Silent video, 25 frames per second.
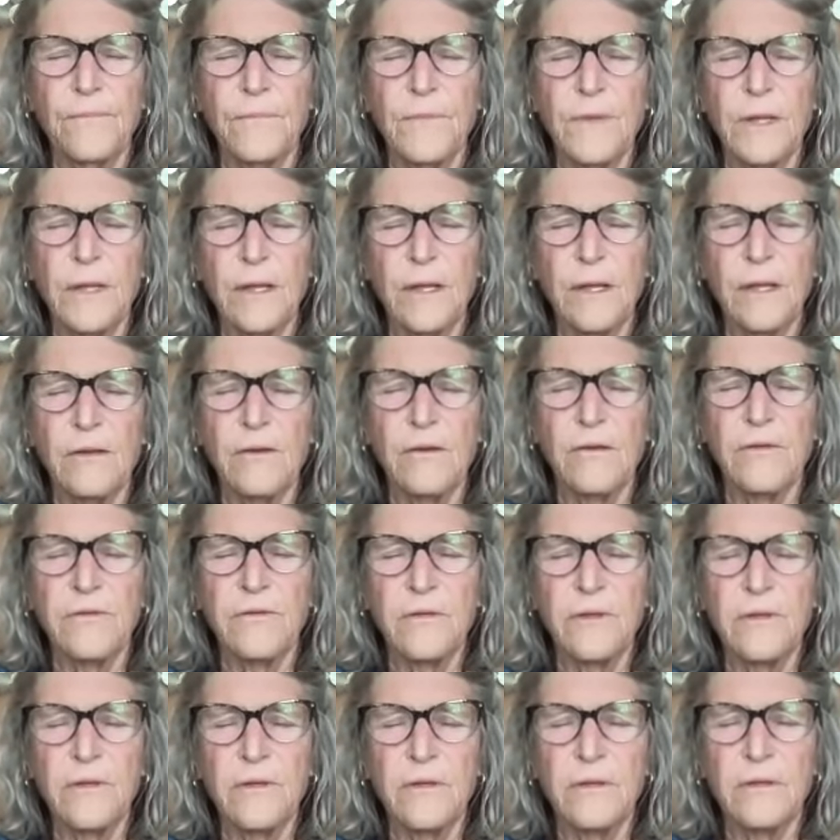Okay,
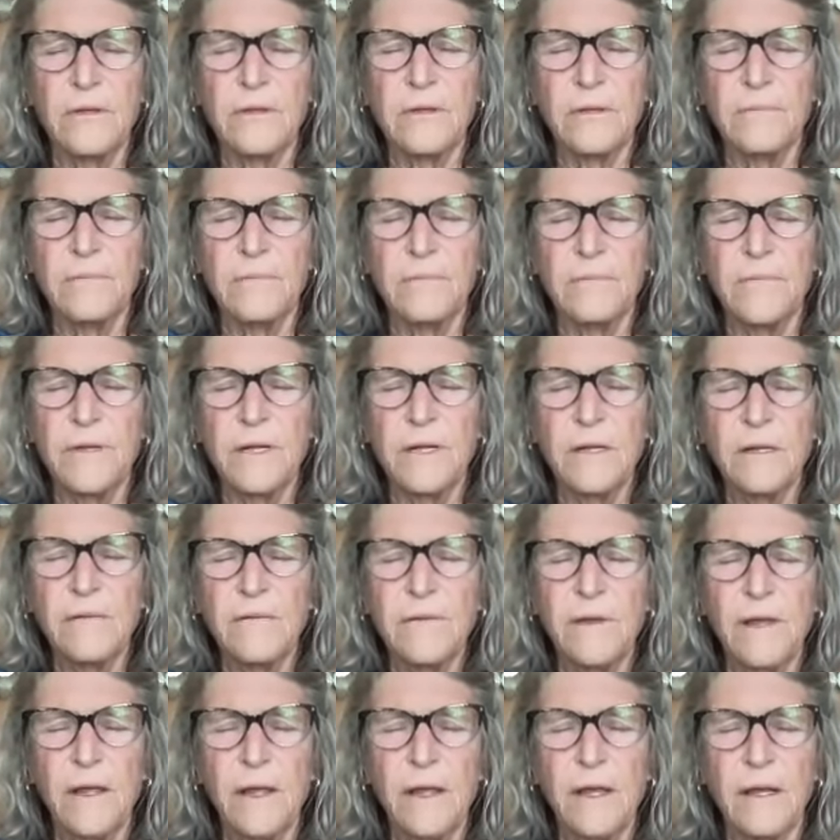just on the middle of
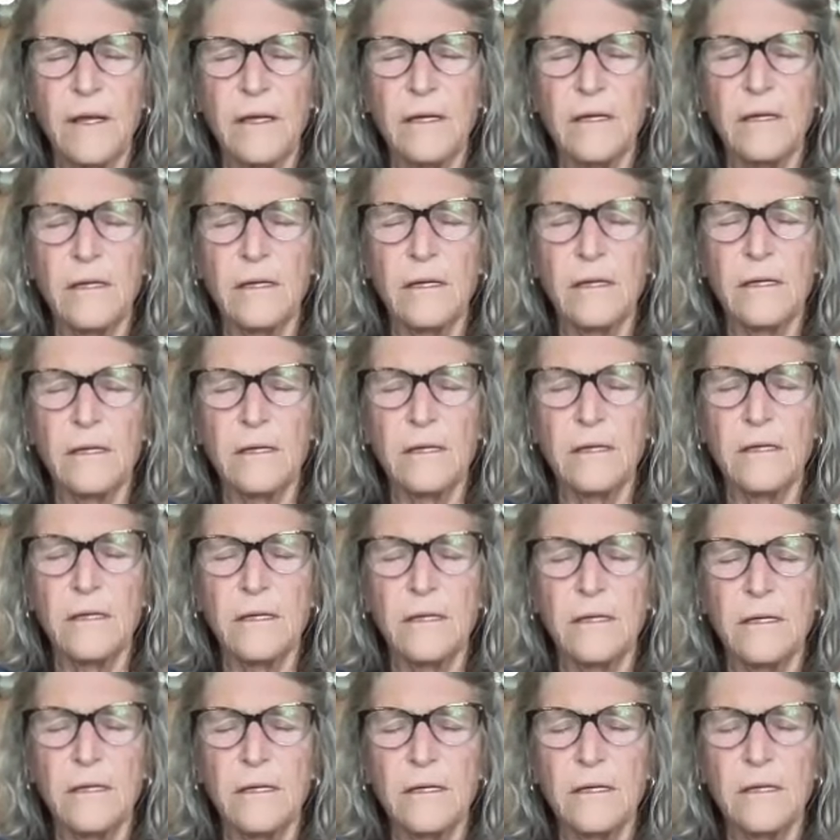the head.
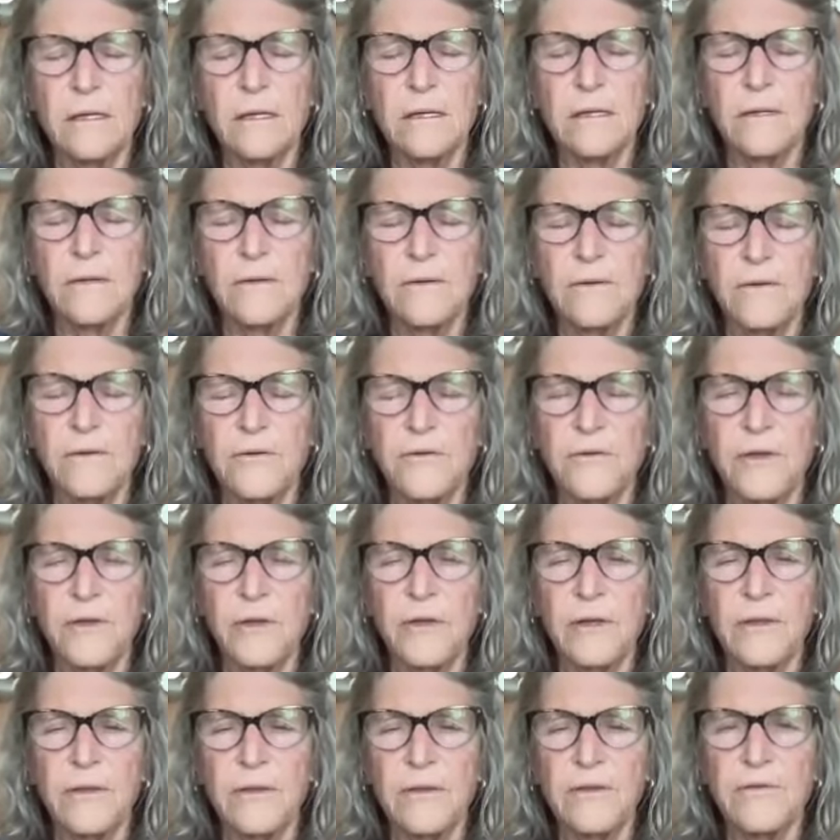I'm
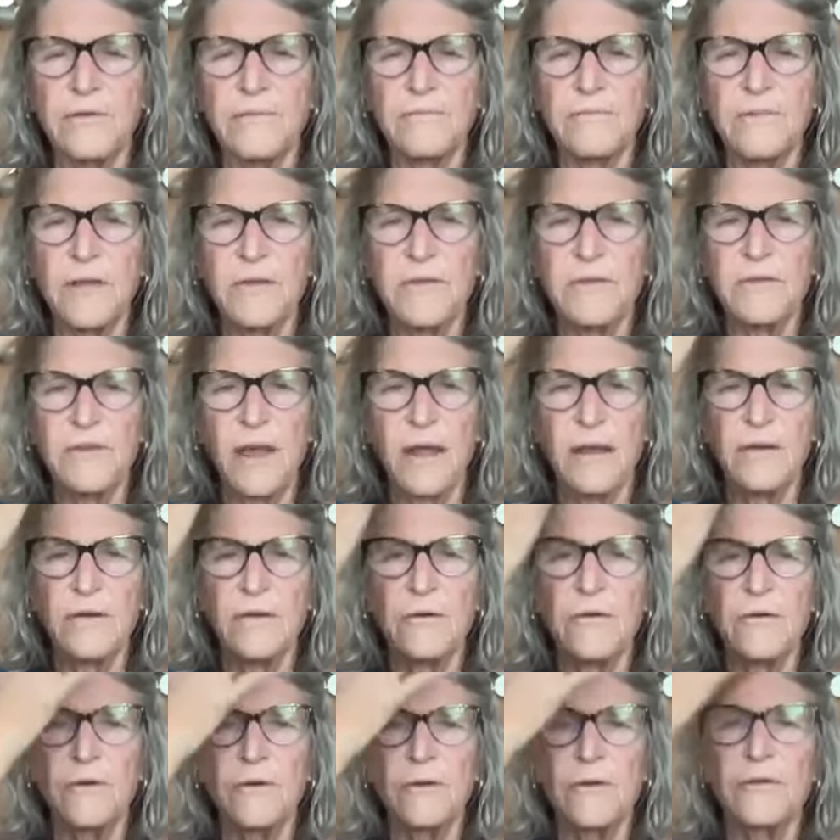saying this
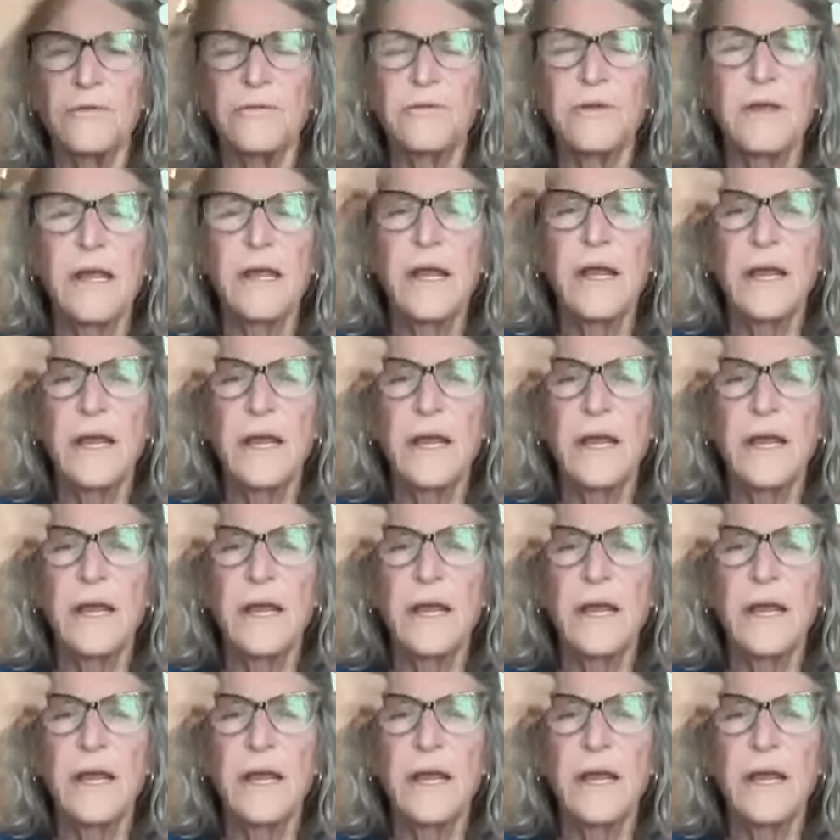tenderness.